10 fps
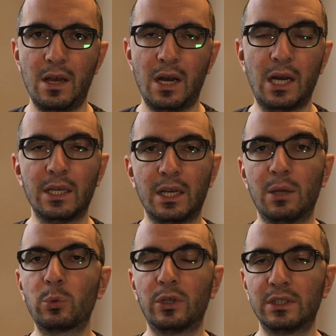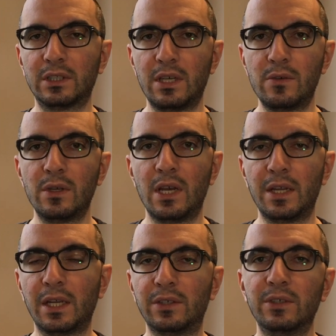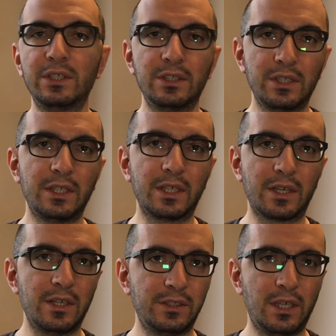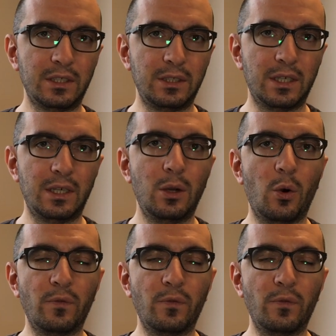Hi, I'm QuanticDev, and I recently had a crazy idea